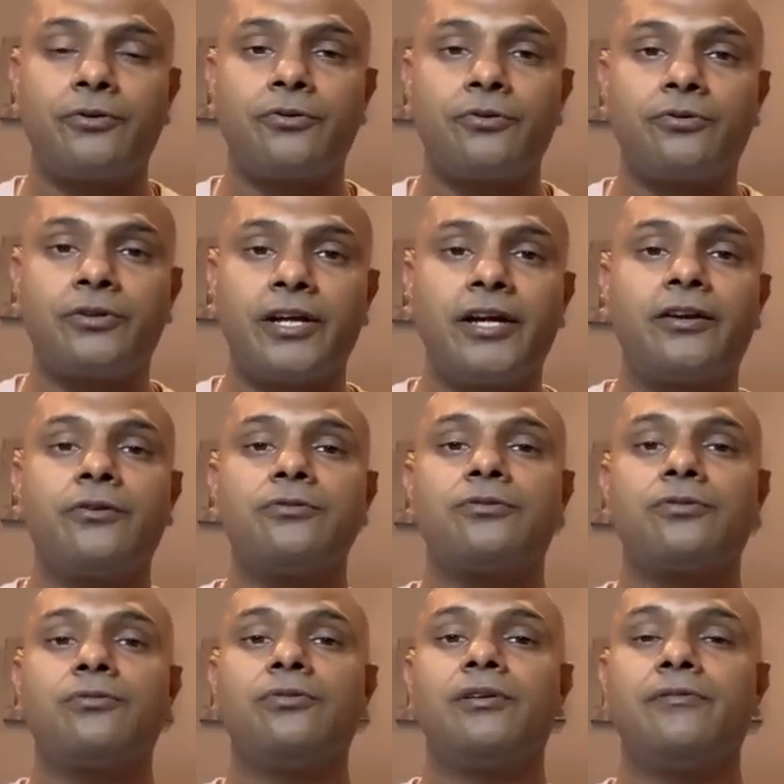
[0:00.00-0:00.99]
to take you
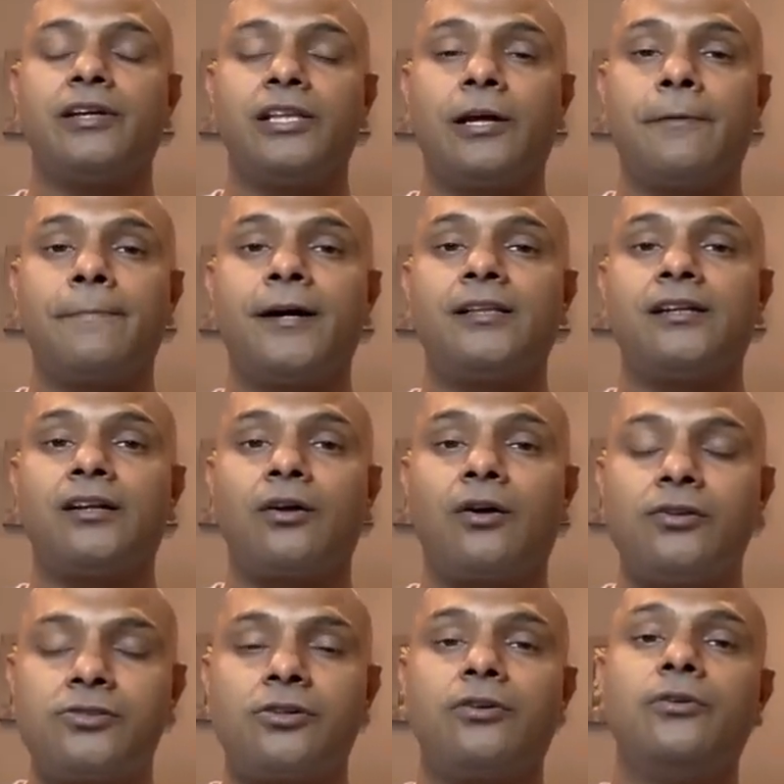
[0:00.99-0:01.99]
through the Vedic path, and
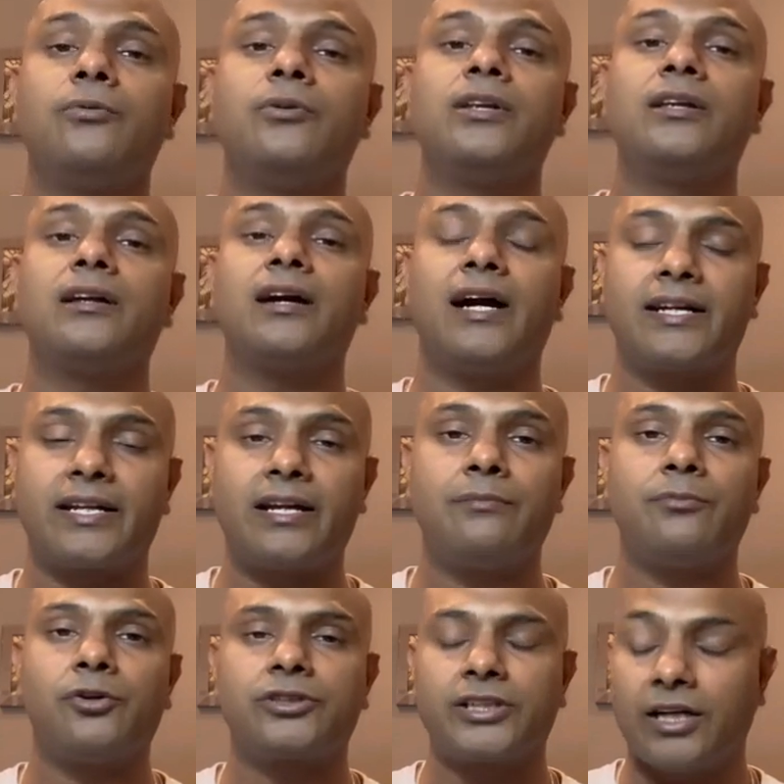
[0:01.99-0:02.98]
also you will attain
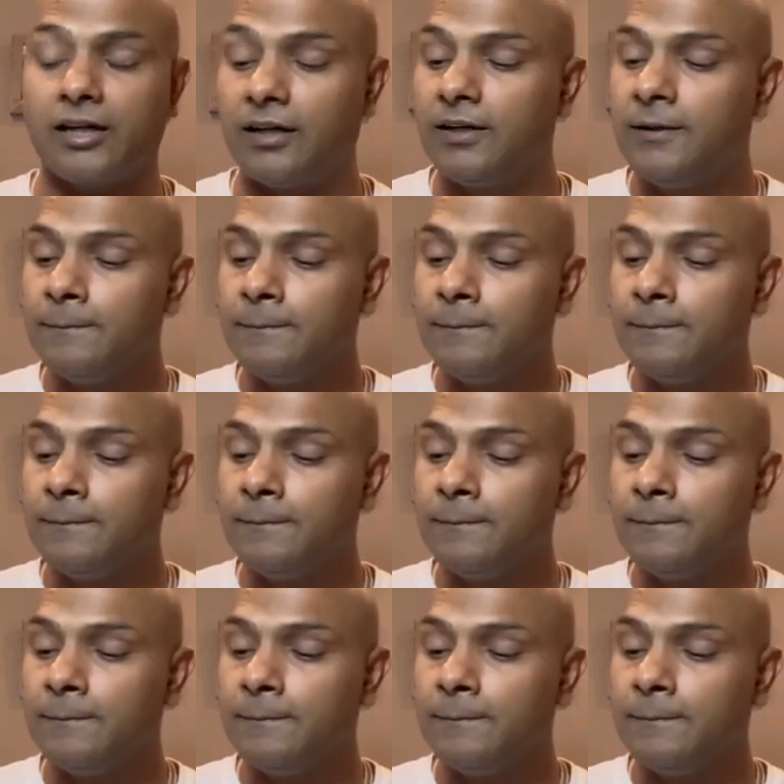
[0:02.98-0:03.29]
moksha.